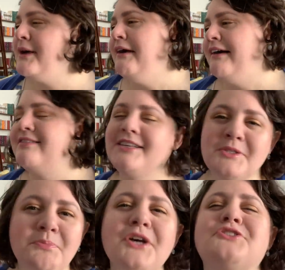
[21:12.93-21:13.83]
Oh, these
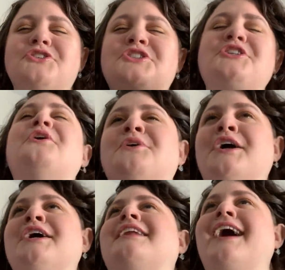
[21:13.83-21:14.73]
books are so
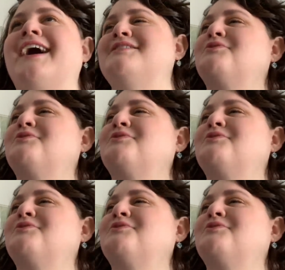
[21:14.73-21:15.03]
good, guys.